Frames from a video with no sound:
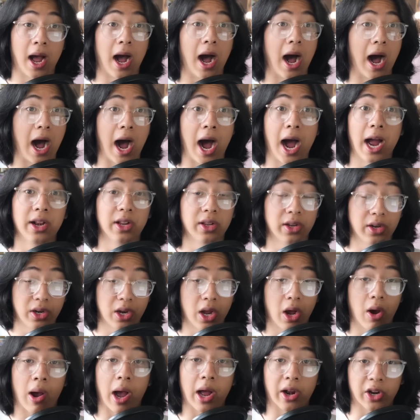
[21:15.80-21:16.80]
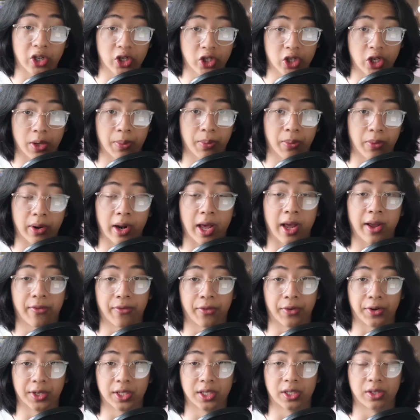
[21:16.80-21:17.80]
I didn't know how to ship when I
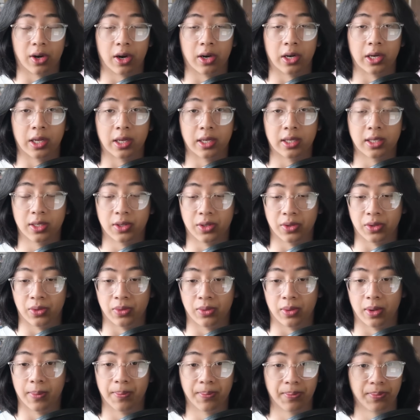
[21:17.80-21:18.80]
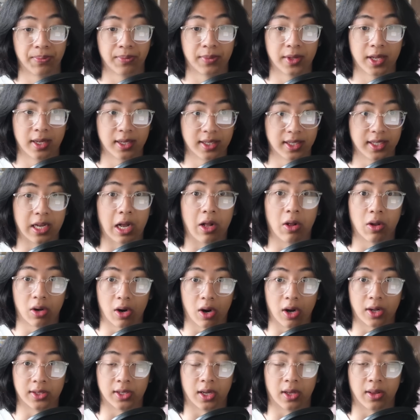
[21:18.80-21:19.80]
first started to sell
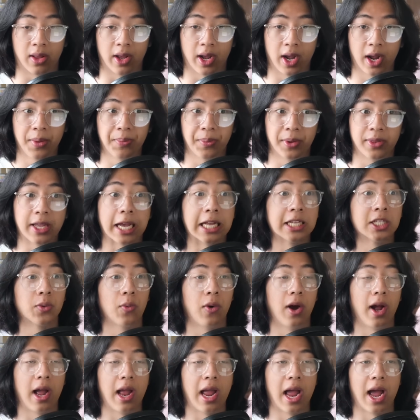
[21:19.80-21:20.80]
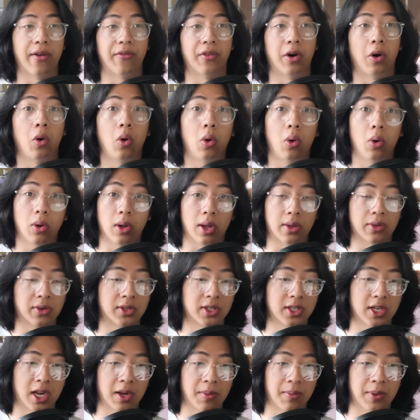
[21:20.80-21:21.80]
cards online, but that's why I have a whole other
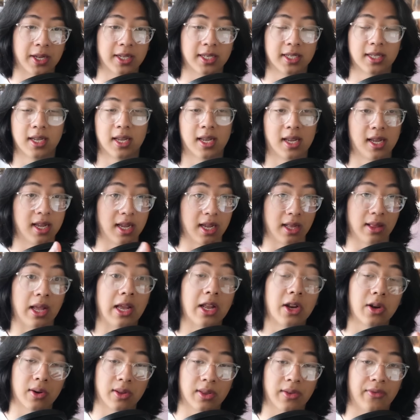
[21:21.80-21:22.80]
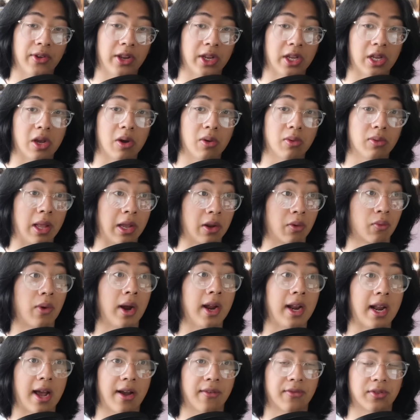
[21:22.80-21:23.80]
segment later in the video, like
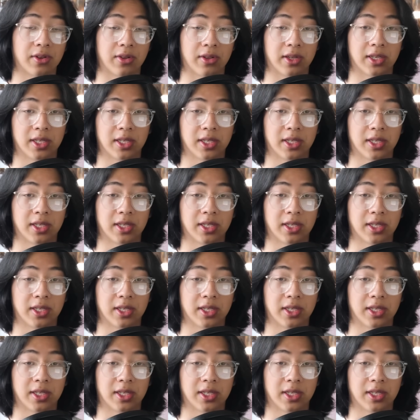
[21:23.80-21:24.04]
right after this